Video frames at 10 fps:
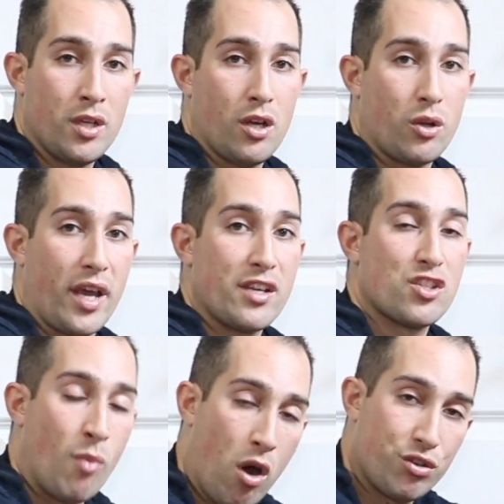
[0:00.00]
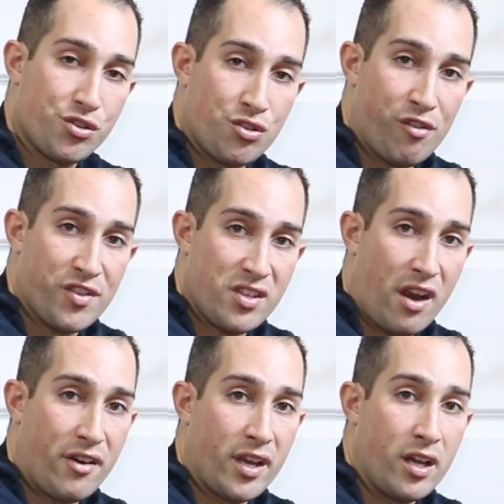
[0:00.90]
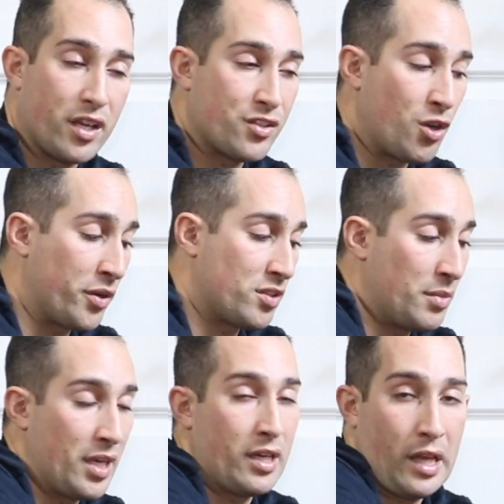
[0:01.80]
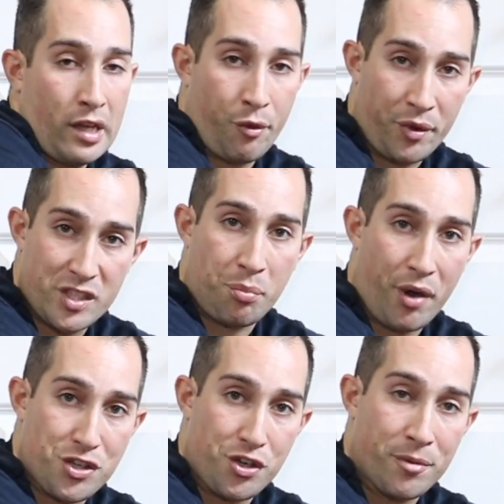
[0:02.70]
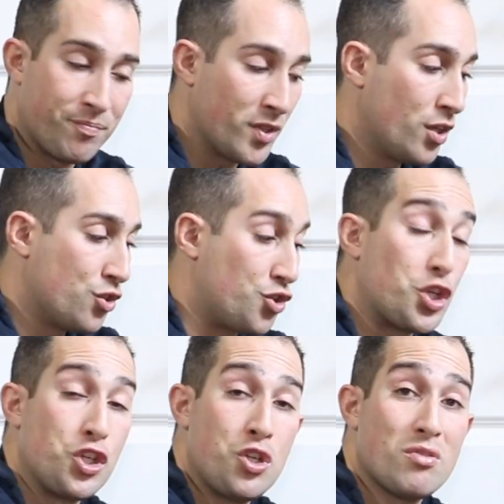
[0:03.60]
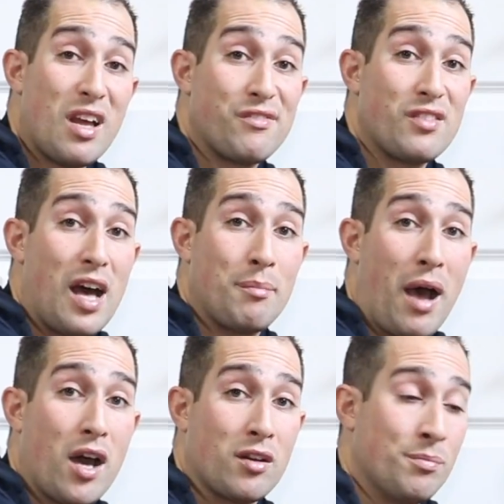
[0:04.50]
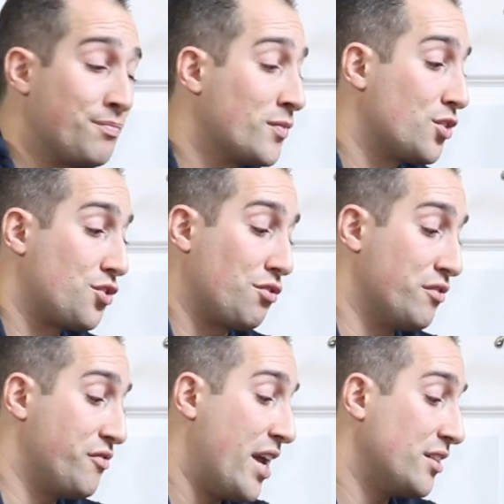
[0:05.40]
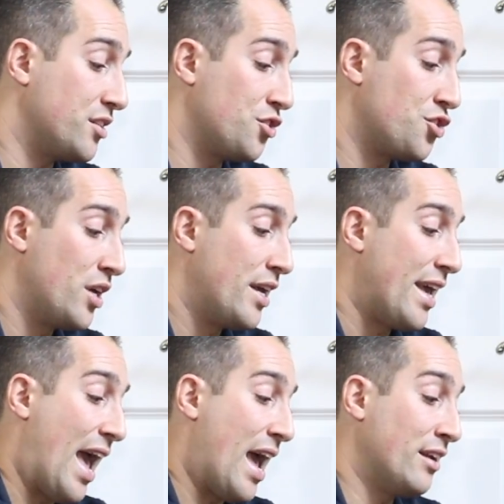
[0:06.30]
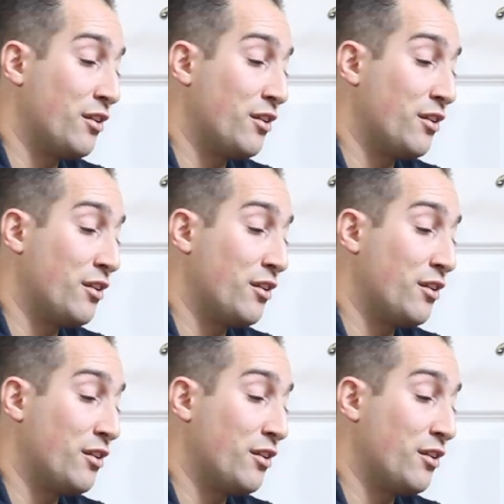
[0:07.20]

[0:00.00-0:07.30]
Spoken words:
Okay, smaller surface area is going to mean increased pressure. So you can use that flat bottom to your advantage, and